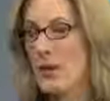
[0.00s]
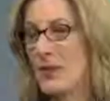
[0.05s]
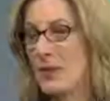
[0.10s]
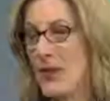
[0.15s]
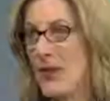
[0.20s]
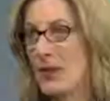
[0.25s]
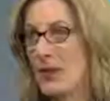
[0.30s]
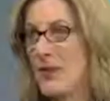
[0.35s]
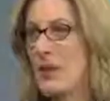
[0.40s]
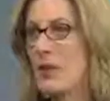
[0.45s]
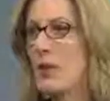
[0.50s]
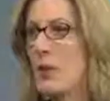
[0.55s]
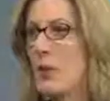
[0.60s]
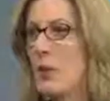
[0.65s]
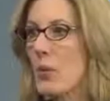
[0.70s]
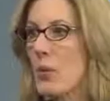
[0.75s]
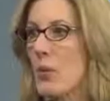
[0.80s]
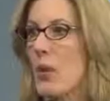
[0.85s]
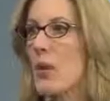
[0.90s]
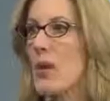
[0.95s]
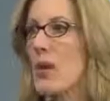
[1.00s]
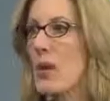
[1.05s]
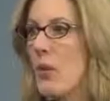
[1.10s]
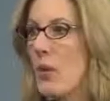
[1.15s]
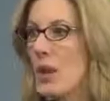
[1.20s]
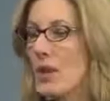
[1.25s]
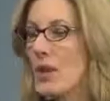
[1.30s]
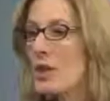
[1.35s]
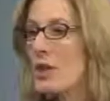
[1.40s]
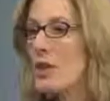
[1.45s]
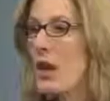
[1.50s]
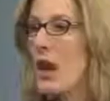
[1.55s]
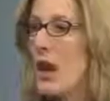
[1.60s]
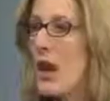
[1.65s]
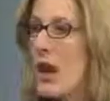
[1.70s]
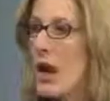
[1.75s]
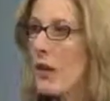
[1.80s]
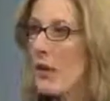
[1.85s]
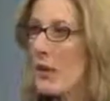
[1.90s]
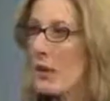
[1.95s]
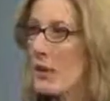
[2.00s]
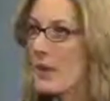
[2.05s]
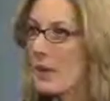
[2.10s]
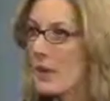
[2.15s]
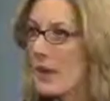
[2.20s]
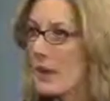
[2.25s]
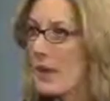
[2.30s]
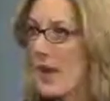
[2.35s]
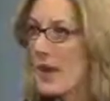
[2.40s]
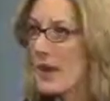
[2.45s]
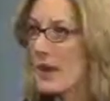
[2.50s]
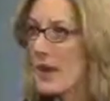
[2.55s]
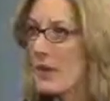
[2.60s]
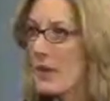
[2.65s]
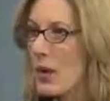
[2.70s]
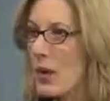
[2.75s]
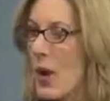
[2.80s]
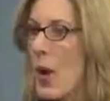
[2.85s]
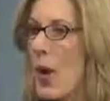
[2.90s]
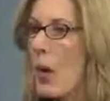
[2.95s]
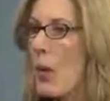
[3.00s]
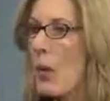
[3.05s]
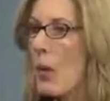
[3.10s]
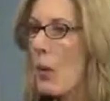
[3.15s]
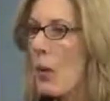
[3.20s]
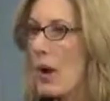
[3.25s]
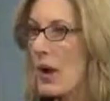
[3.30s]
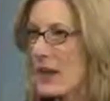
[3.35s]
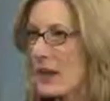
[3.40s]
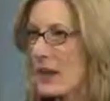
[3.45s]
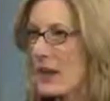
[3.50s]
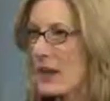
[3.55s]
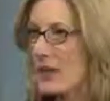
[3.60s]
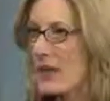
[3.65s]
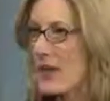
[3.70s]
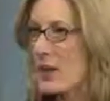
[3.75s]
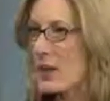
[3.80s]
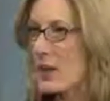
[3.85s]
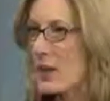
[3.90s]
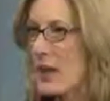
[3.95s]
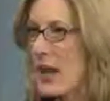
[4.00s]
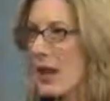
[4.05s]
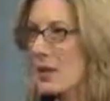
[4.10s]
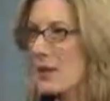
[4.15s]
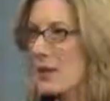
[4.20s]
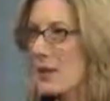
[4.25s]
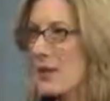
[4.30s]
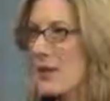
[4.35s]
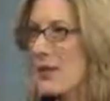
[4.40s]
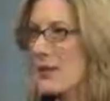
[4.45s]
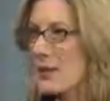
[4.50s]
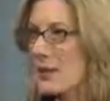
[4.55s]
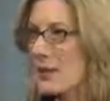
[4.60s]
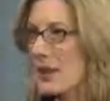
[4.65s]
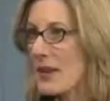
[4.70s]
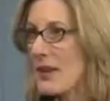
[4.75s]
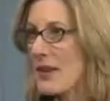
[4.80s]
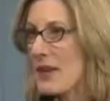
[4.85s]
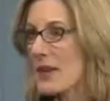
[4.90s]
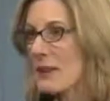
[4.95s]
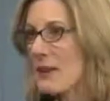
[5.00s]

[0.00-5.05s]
defensive. You really want to draw out from the feedback giver what it is that you're not doing that's meeting their